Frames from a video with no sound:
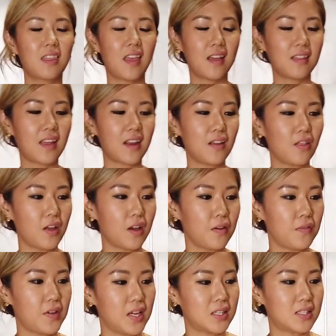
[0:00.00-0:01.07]
thing that I
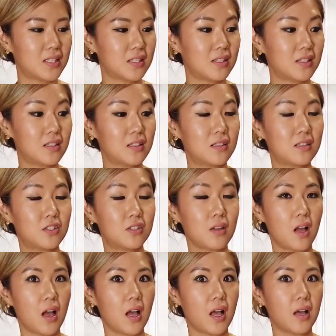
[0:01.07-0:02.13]
love. It's
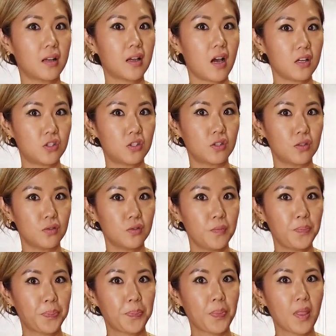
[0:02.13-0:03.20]

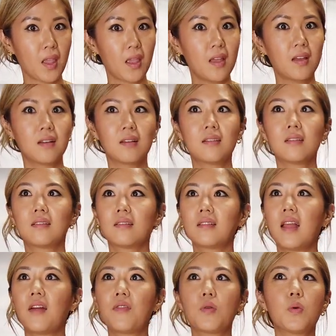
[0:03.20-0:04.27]
katsu.
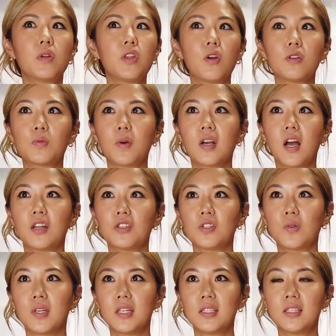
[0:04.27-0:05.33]
Everyone knows what
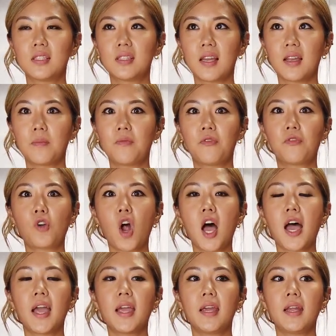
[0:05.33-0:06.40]
katsu is. It's like
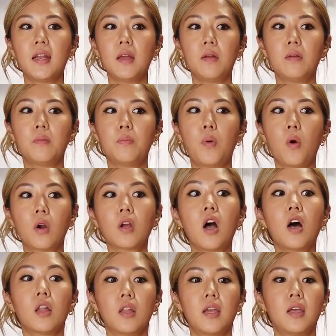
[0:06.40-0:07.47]
fried pork
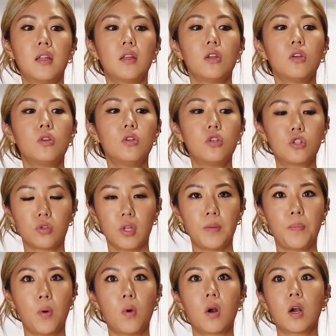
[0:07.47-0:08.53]
cutlet,
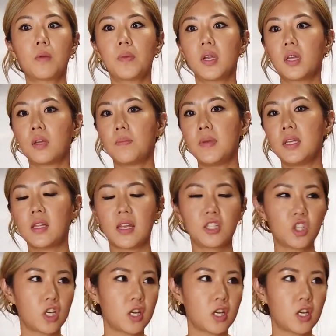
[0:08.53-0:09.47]
usually pork, but it could be like